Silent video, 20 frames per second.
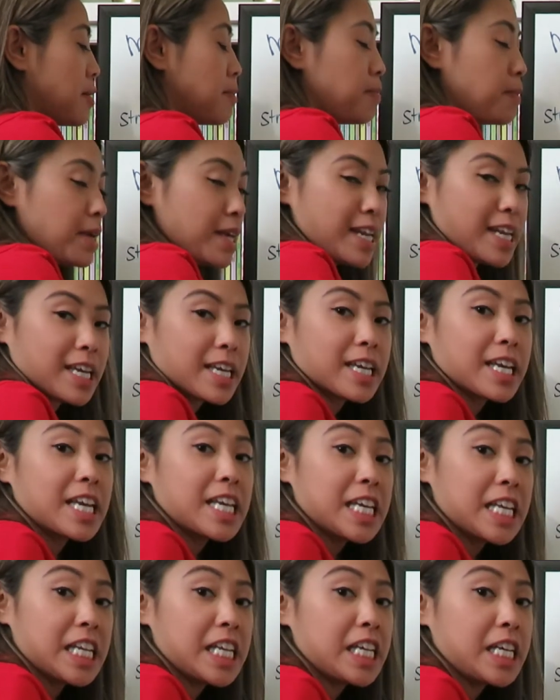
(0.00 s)
meaning
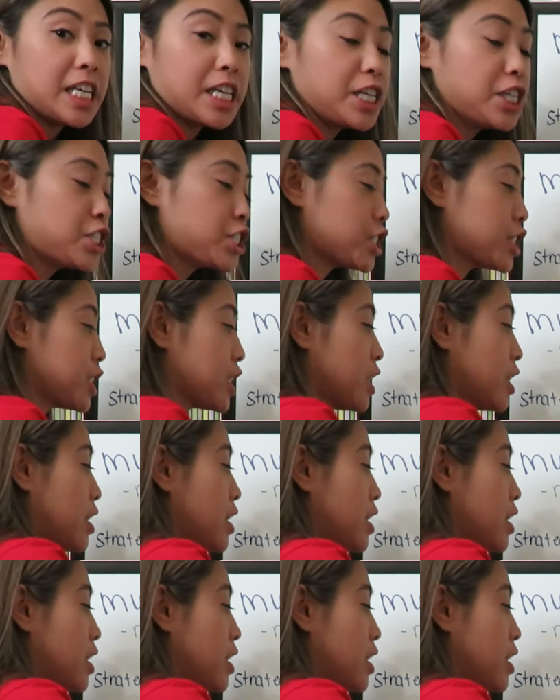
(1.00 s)
in each,